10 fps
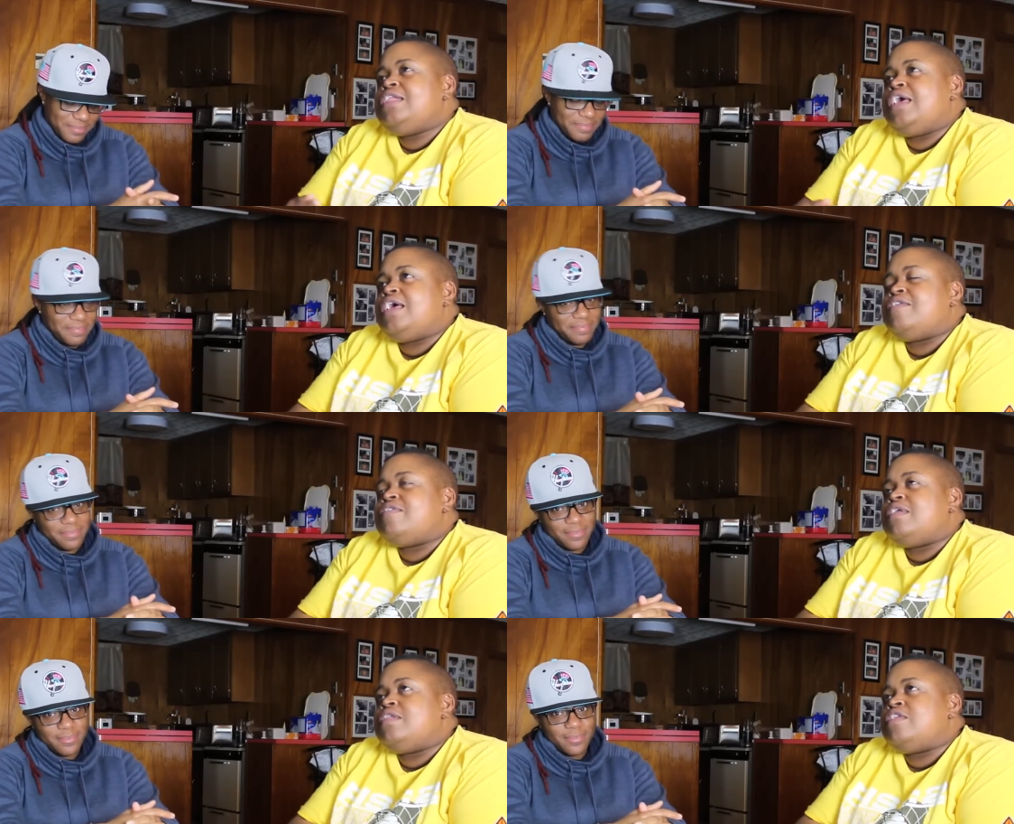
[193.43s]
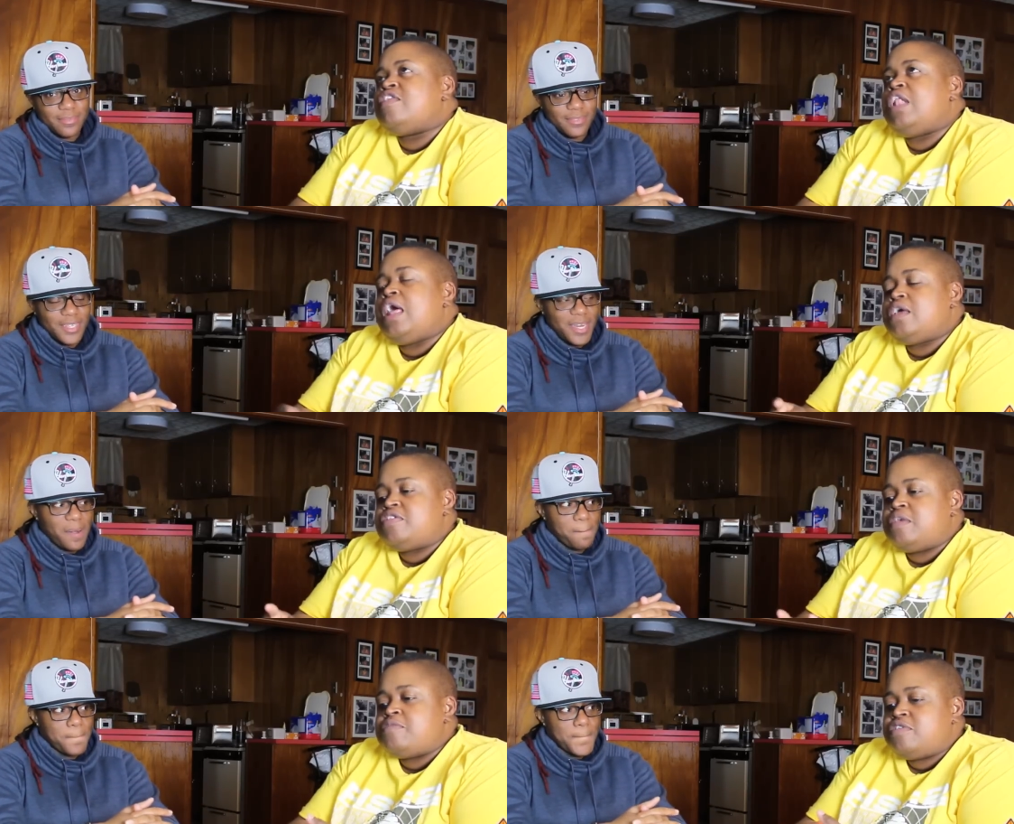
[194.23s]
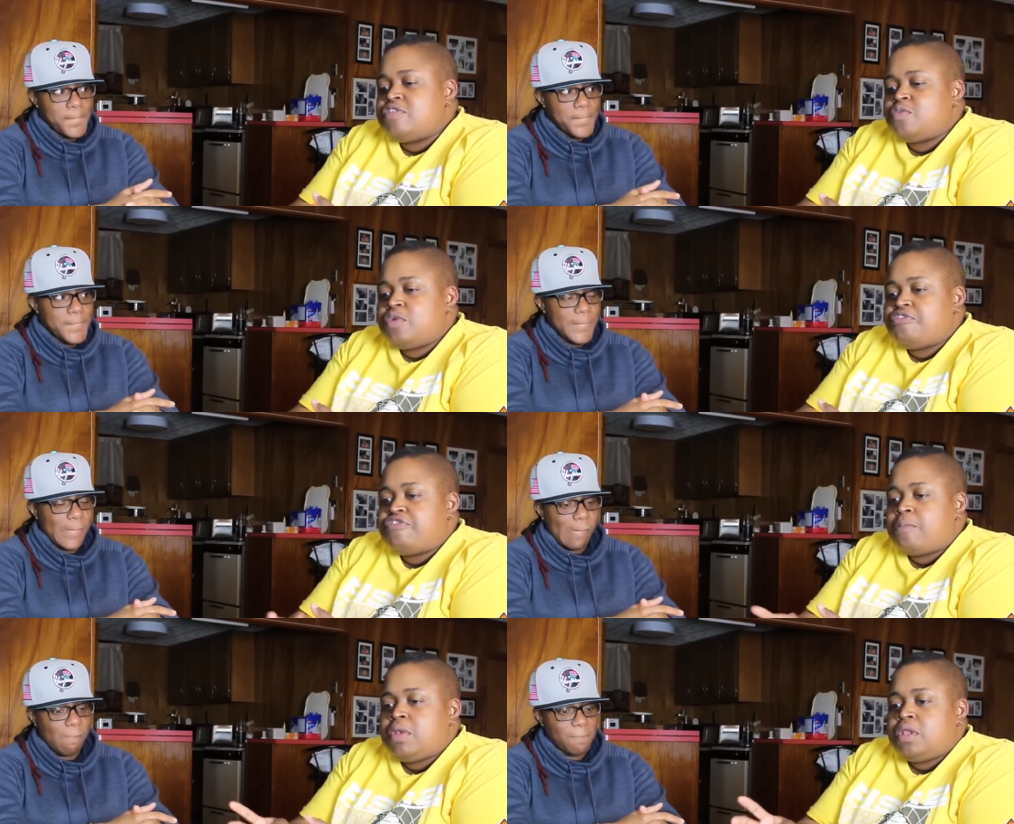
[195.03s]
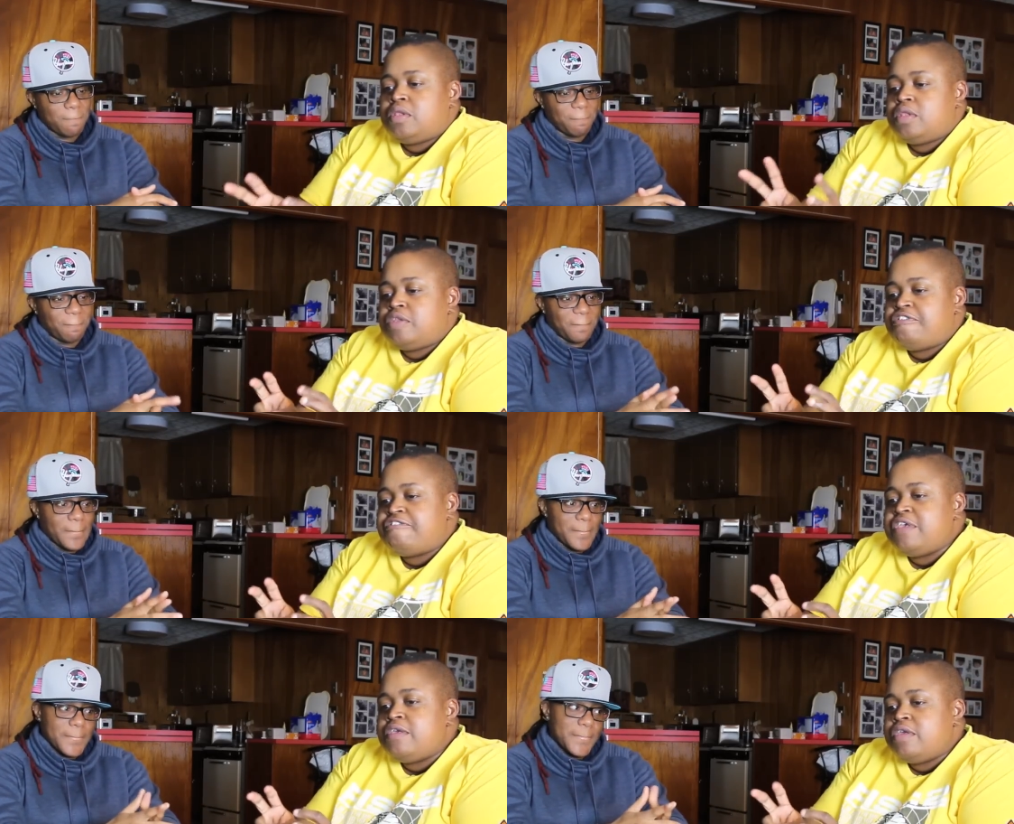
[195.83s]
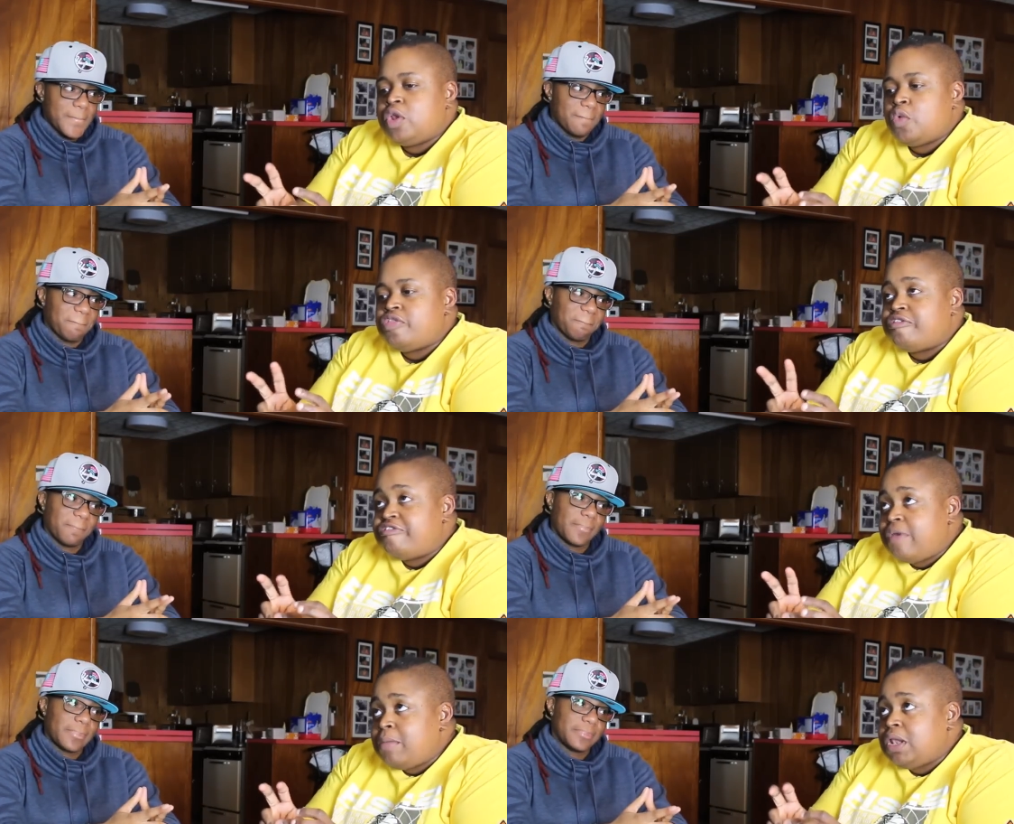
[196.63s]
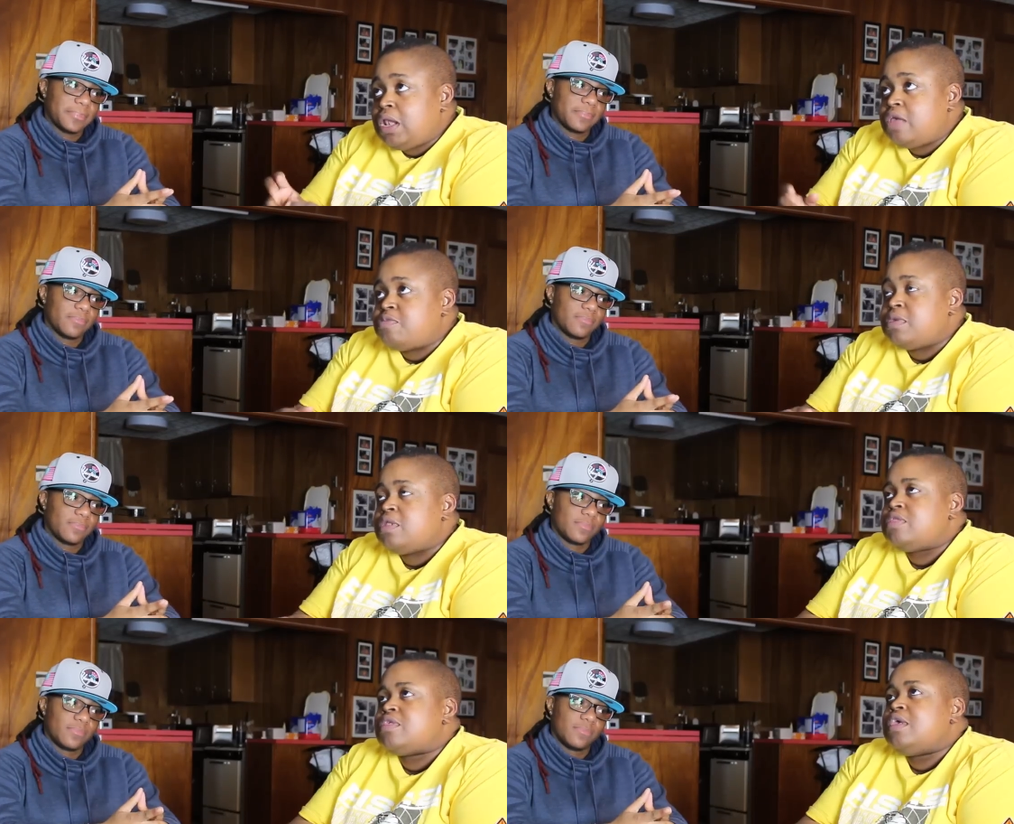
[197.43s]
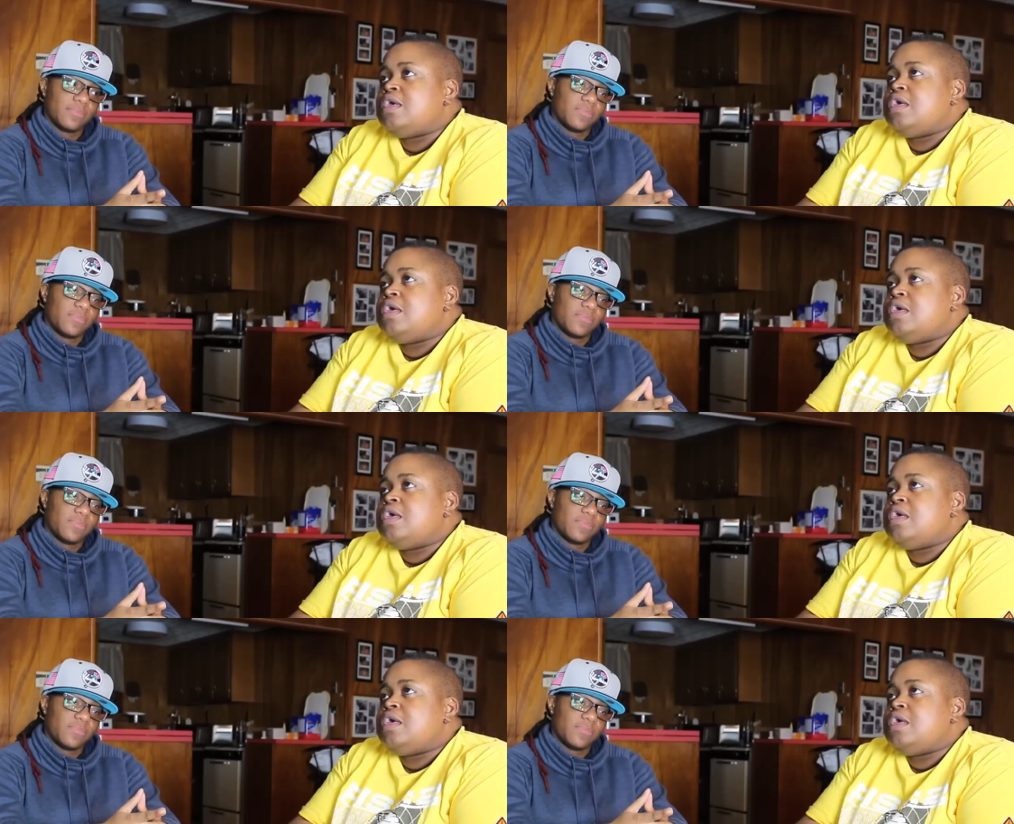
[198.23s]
Speaker 1: Yeah, there's a lot of assumptions with feminine, feet. you know, the feminine lesbians.